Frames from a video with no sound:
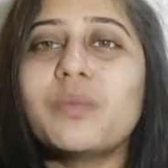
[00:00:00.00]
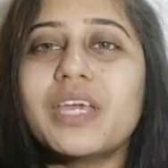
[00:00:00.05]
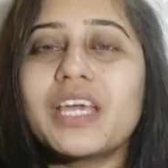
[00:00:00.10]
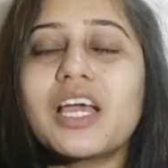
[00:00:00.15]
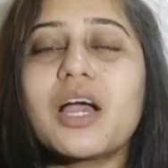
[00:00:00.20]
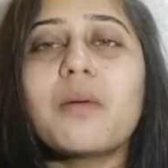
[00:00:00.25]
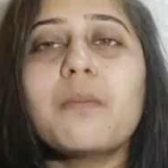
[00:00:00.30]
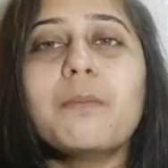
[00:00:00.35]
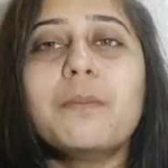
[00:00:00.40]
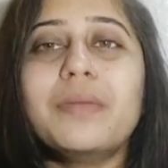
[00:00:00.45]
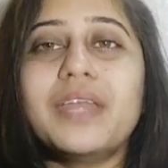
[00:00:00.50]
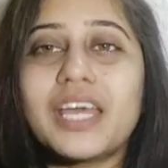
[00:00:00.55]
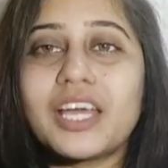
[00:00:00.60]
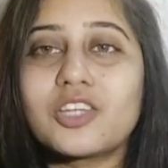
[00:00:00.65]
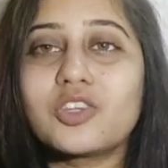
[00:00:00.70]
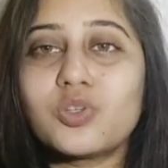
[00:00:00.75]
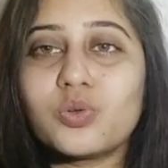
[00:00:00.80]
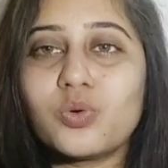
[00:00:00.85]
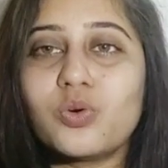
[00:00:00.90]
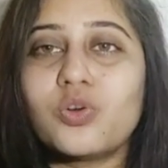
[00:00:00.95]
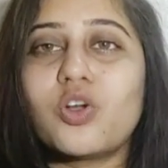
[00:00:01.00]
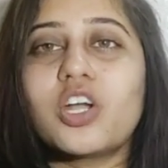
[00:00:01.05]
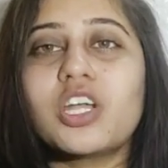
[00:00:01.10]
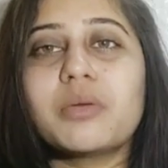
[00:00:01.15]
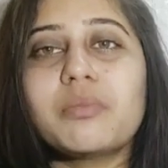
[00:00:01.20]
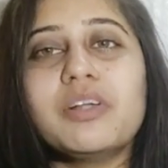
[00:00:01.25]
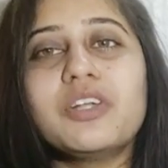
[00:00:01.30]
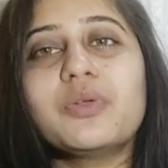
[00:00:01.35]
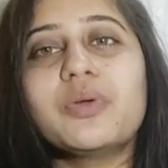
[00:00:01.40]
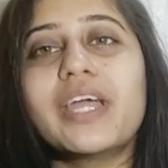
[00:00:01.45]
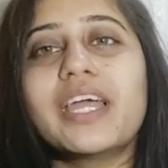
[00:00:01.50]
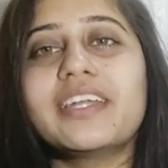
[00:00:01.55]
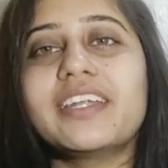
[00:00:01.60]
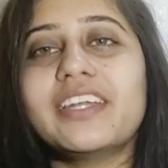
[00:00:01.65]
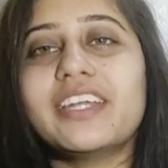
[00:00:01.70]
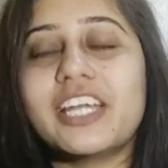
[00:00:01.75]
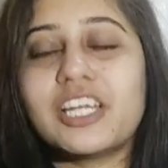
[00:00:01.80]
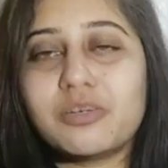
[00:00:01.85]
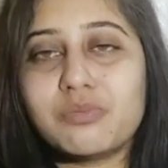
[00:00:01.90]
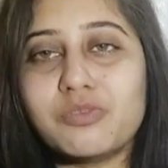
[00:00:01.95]
make a breakthrough, not able to get
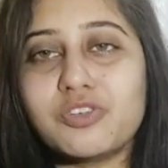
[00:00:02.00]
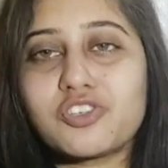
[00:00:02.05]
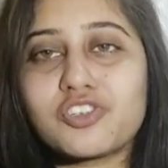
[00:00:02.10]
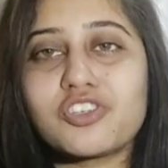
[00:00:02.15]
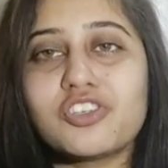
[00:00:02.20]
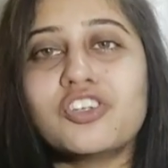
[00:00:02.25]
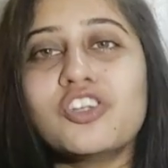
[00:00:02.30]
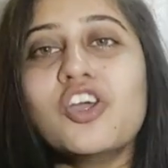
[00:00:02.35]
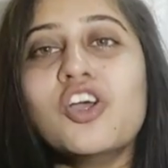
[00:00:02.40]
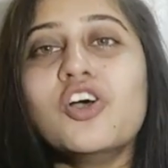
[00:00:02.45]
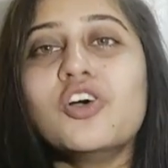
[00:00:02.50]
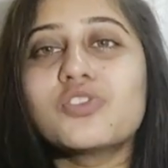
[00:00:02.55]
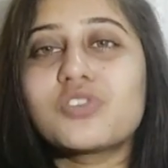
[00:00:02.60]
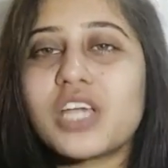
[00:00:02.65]
an admission.